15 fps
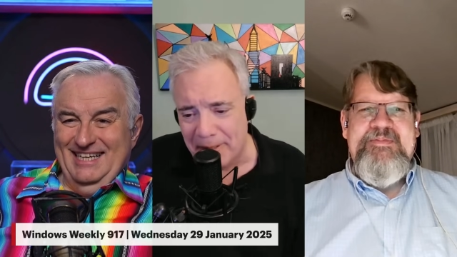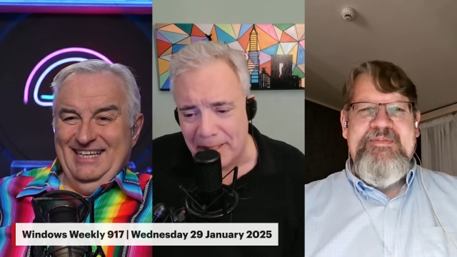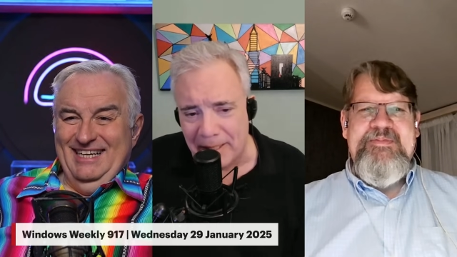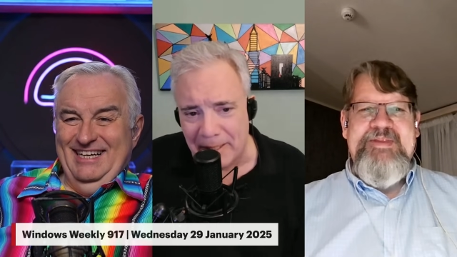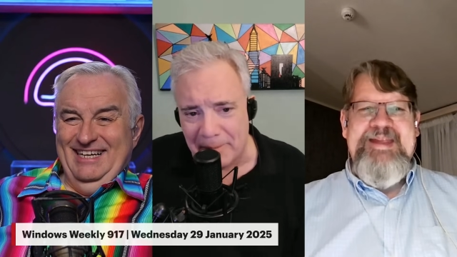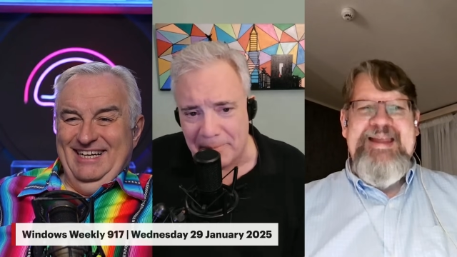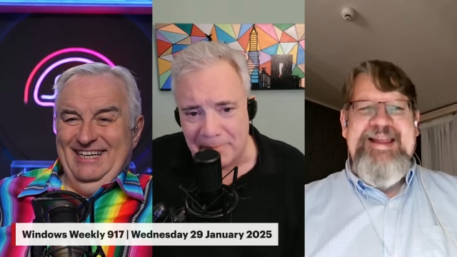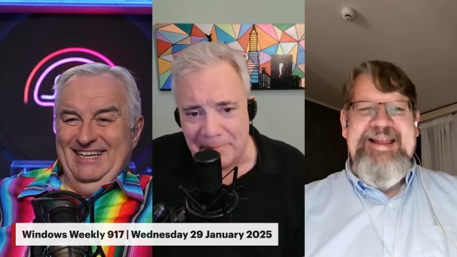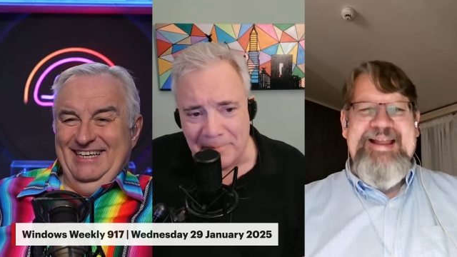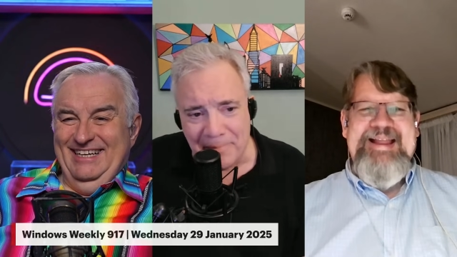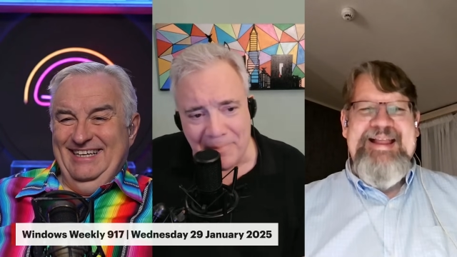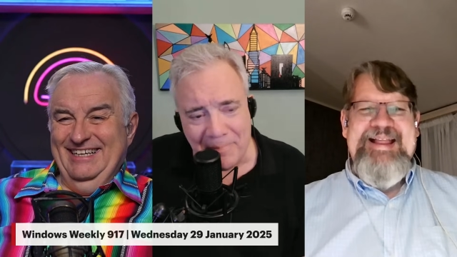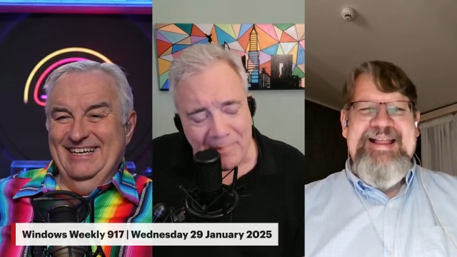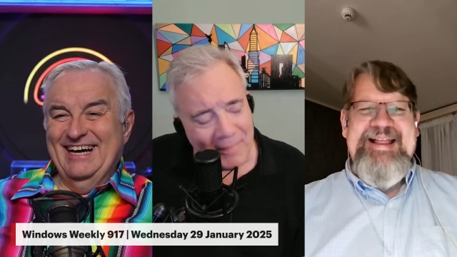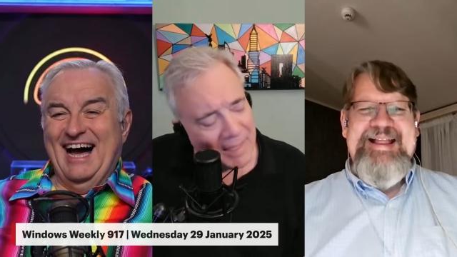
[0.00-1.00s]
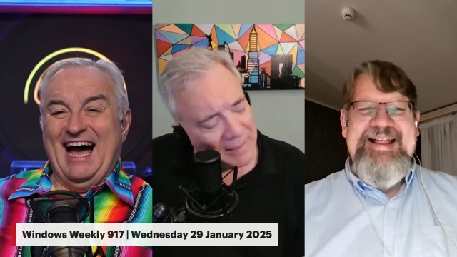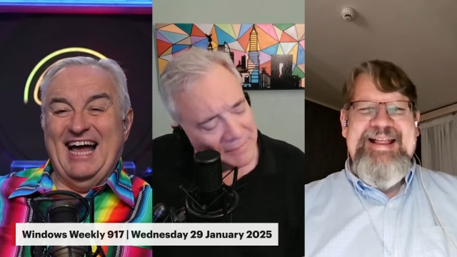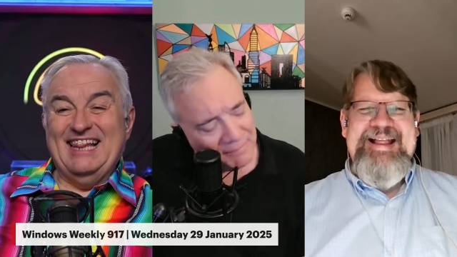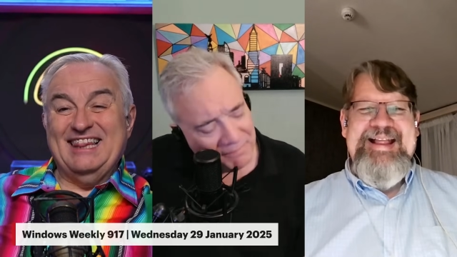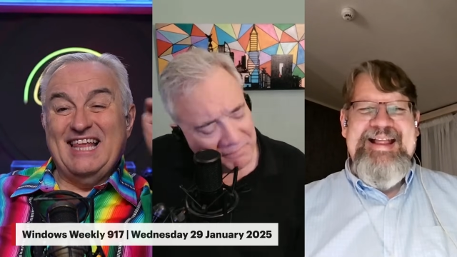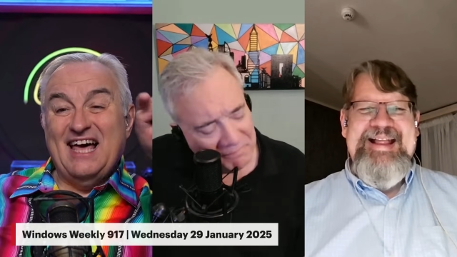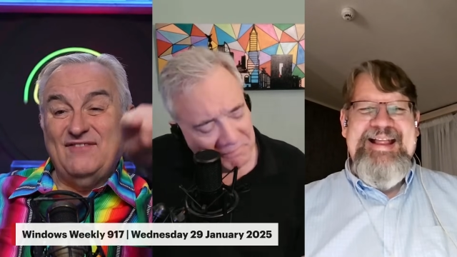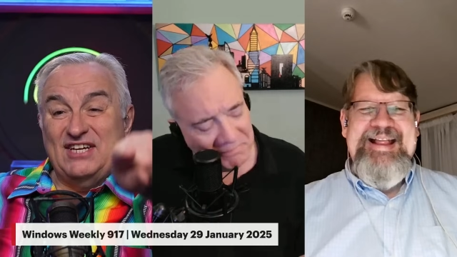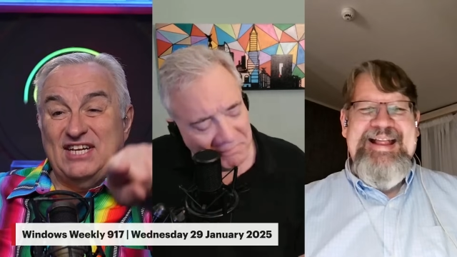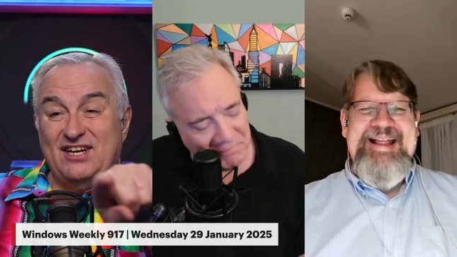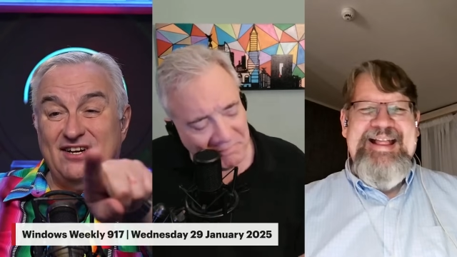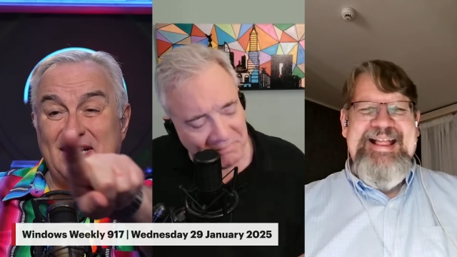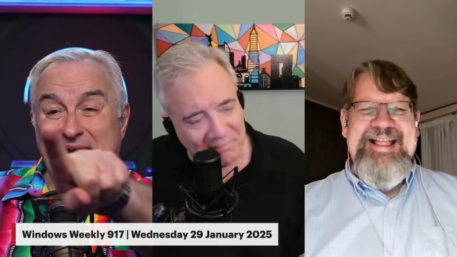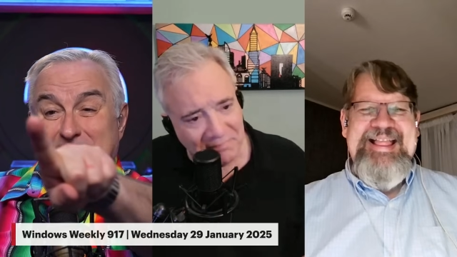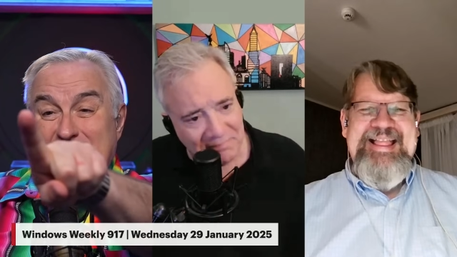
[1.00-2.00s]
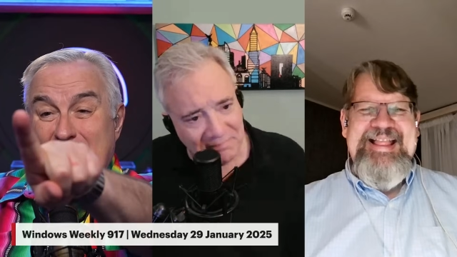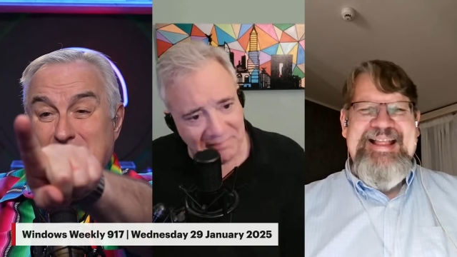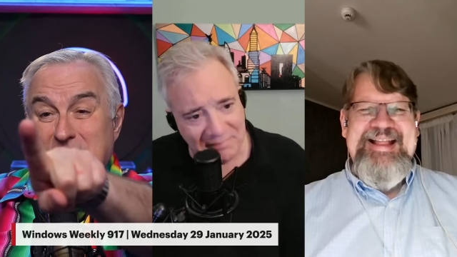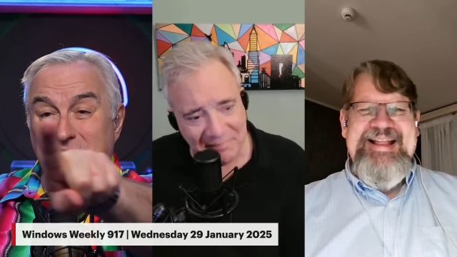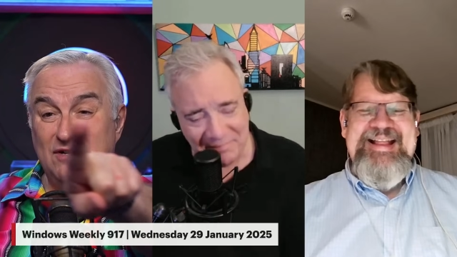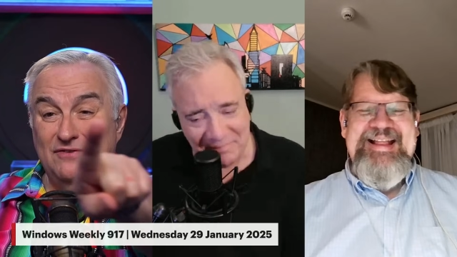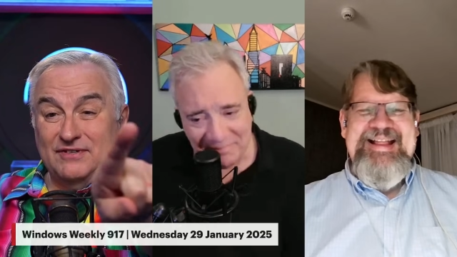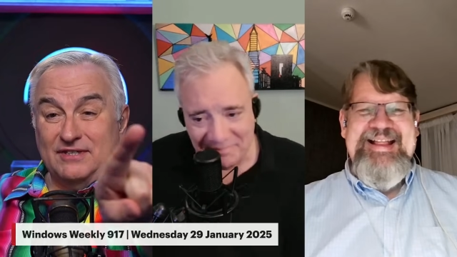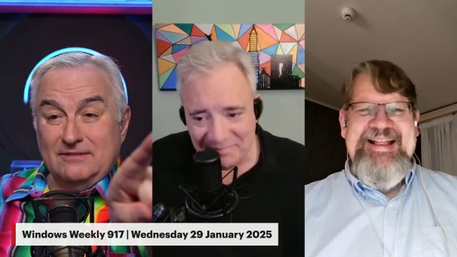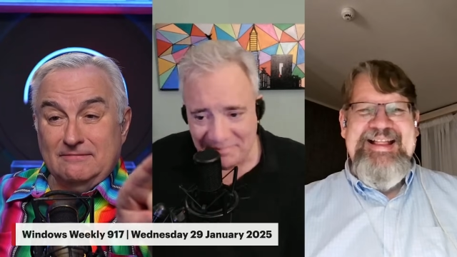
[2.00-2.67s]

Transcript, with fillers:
Speaker 1: Um, I love it here, and I'm not moving.